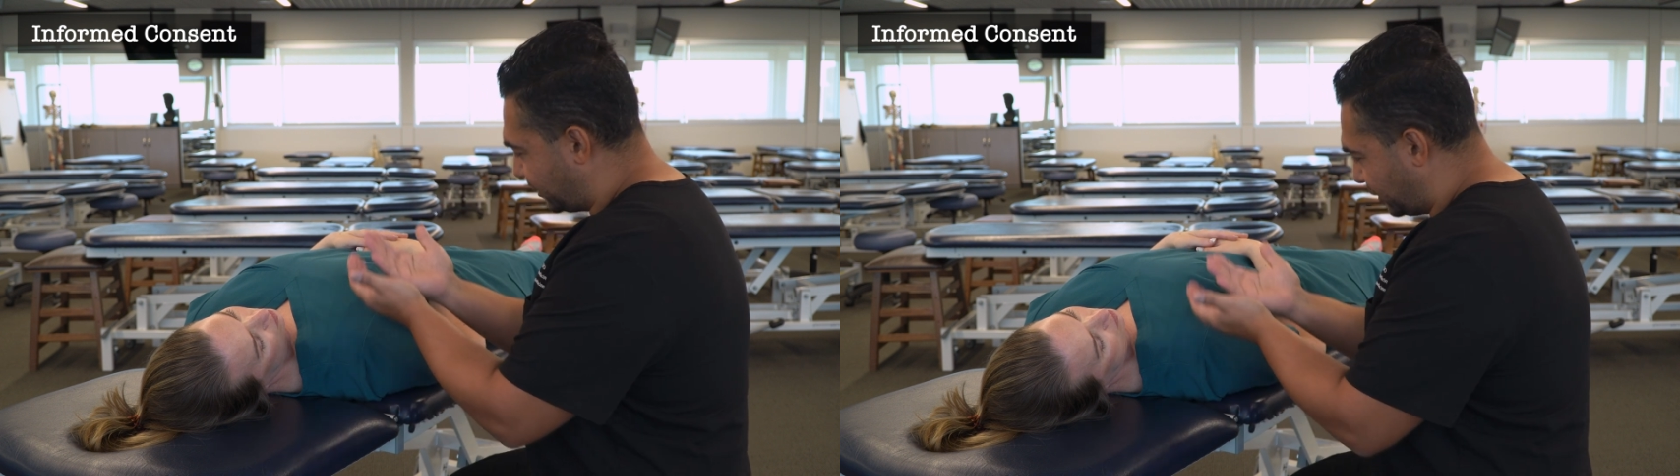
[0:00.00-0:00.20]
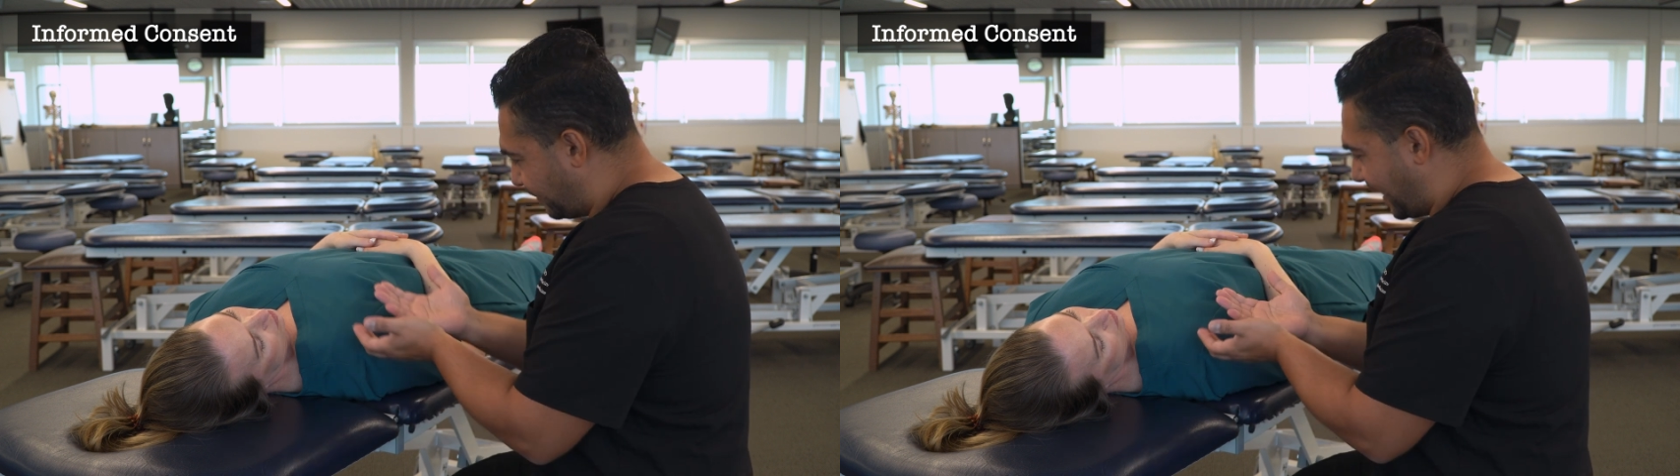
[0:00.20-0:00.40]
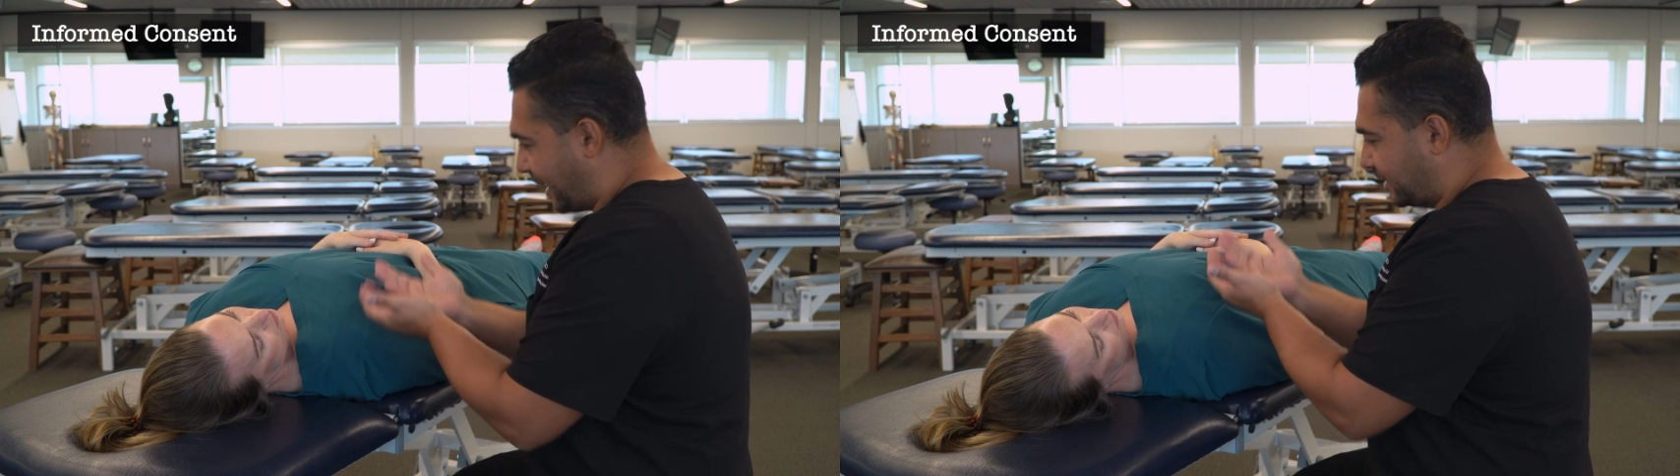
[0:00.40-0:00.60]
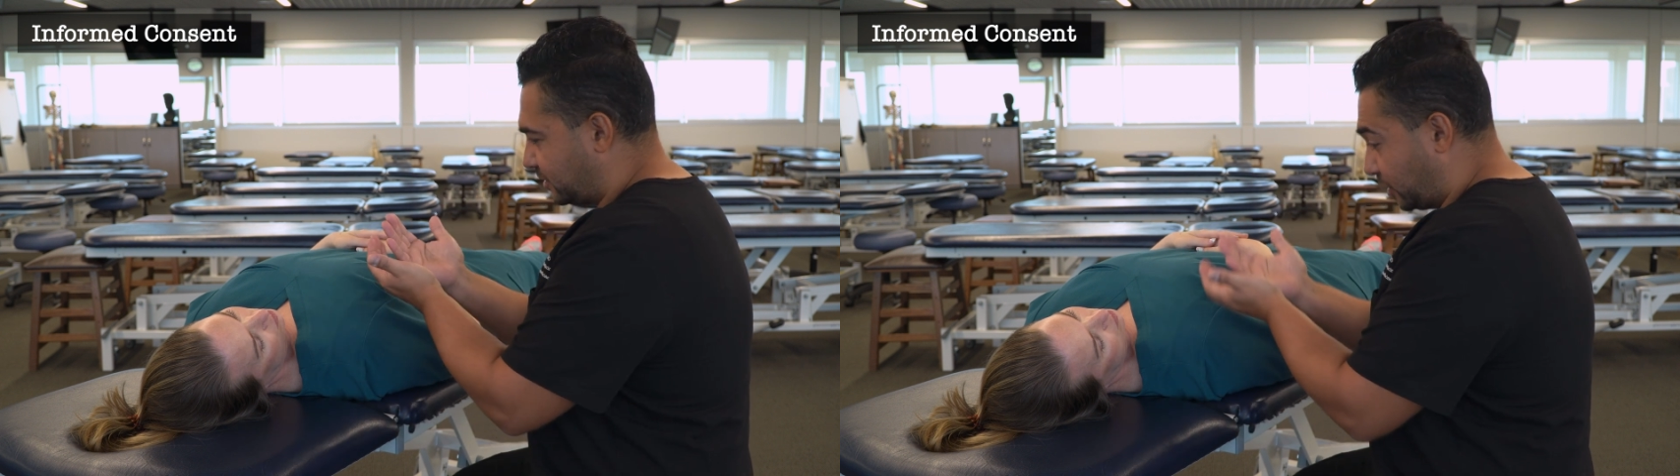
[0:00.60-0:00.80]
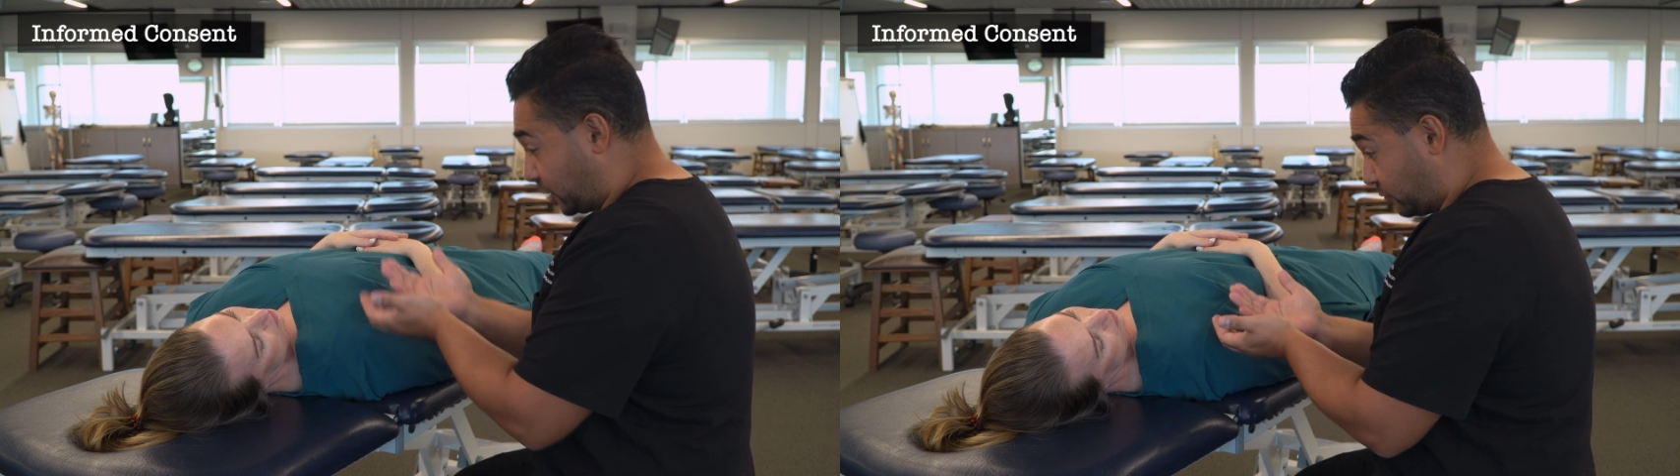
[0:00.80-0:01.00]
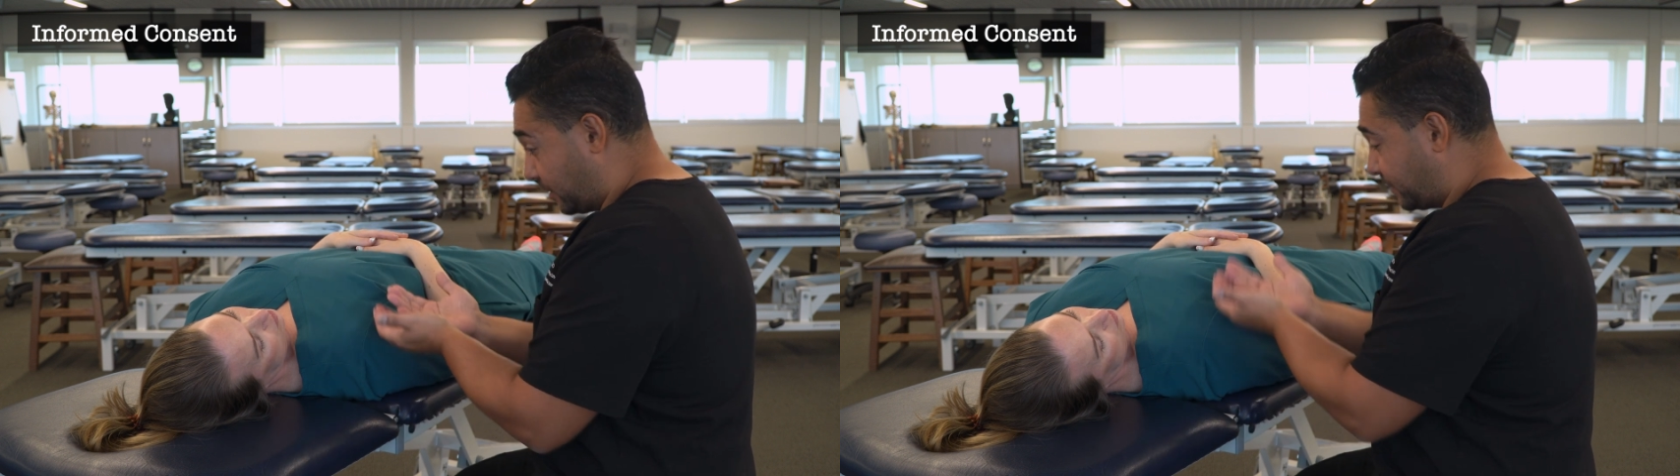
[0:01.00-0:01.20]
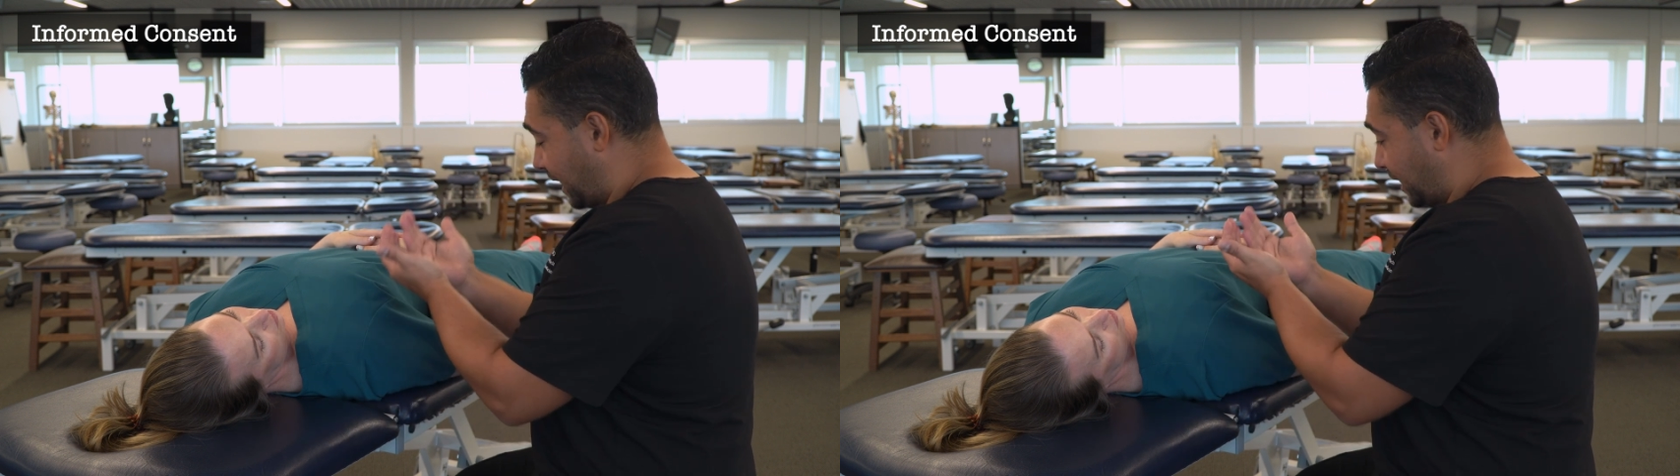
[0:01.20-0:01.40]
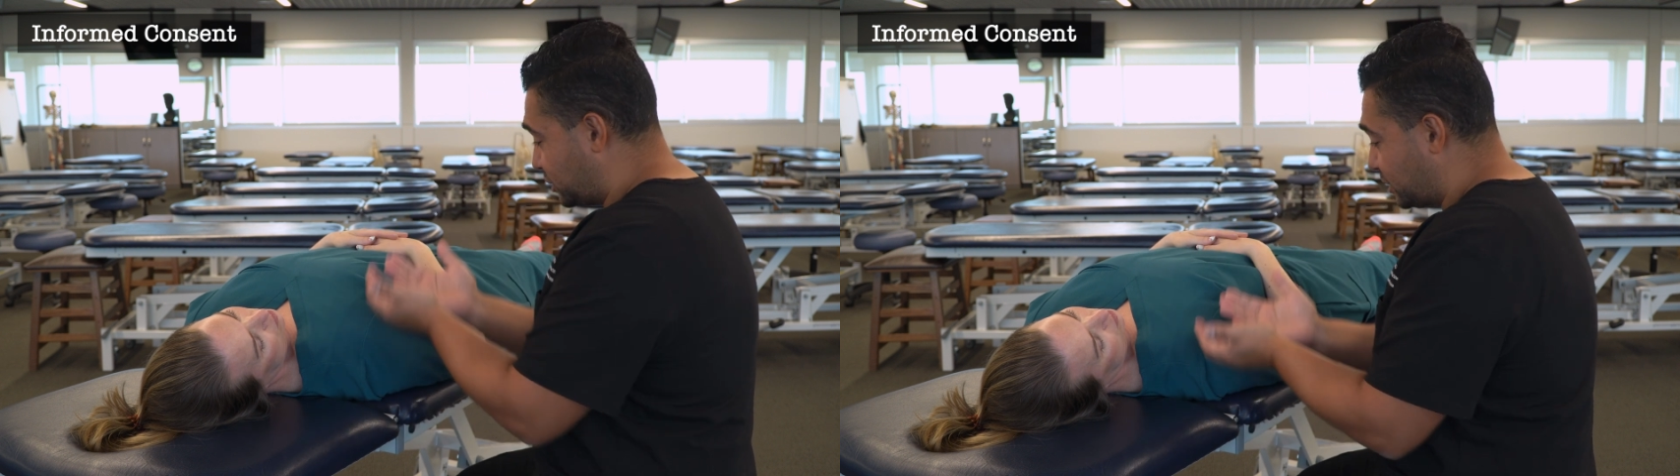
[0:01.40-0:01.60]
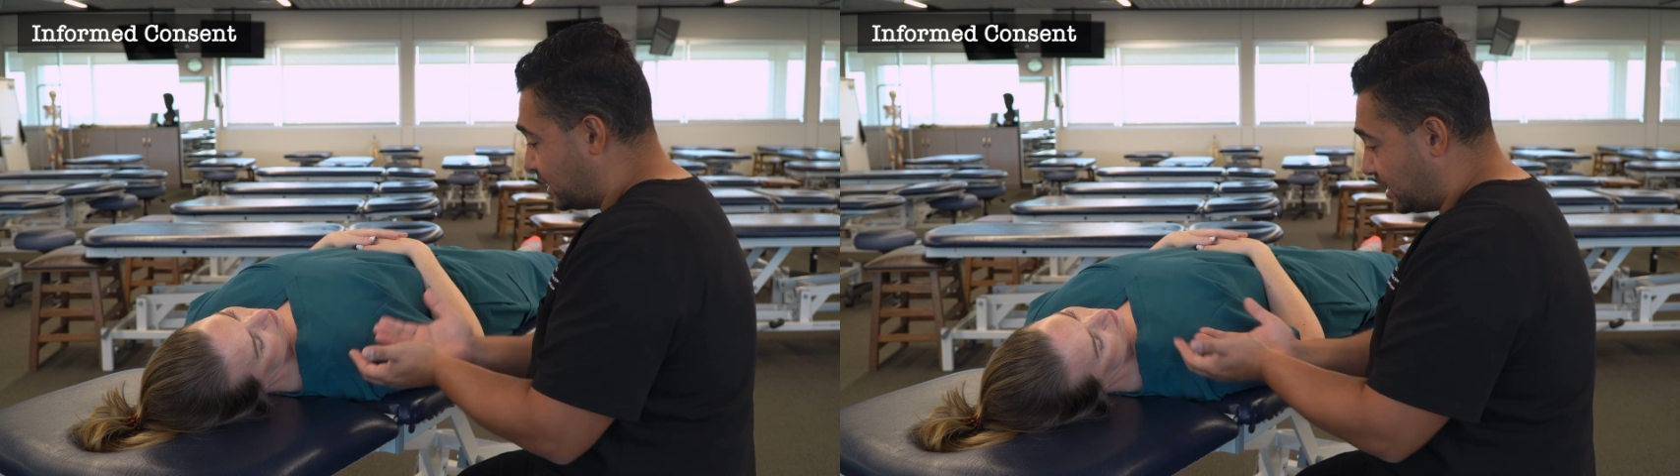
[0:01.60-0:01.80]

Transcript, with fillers: your back, along your rib cage,